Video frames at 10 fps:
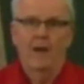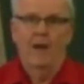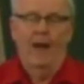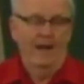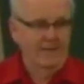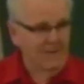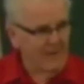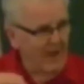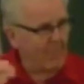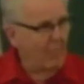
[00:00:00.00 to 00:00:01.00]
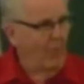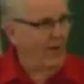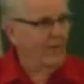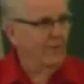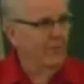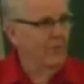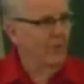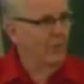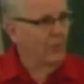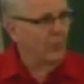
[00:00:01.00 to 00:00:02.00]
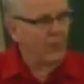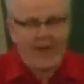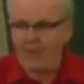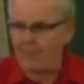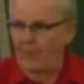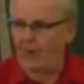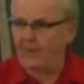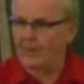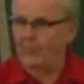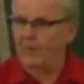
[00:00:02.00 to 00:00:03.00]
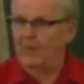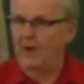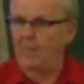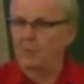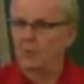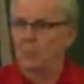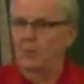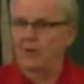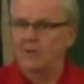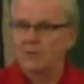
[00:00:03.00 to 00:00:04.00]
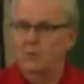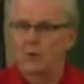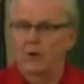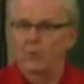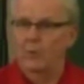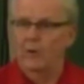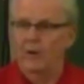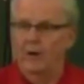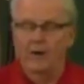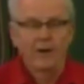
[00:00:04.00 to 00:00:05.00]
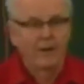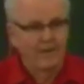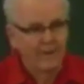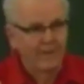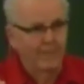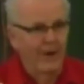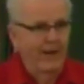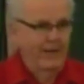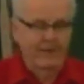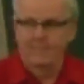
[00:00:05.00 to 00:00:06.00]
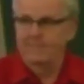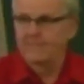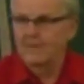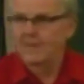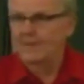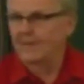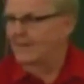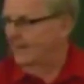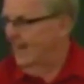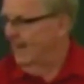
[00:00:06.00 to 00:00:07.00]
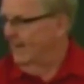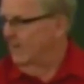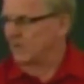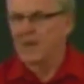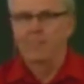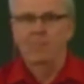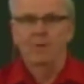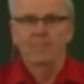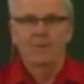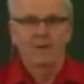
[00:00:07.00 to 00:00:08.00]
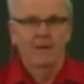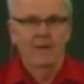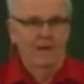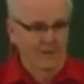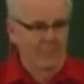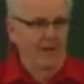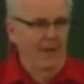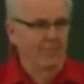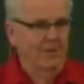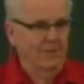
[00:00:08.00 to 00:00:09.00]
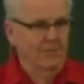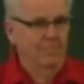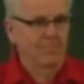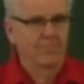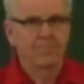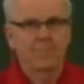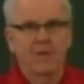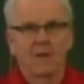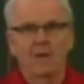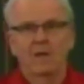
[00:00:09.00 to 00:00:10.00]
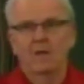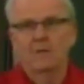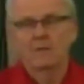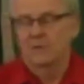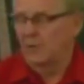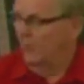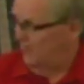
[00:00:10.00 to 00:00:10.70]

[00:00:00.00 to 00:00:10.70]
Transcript: And it's at that point, through that point, that we come to a place where we are then ready to take that step into baptism. So we've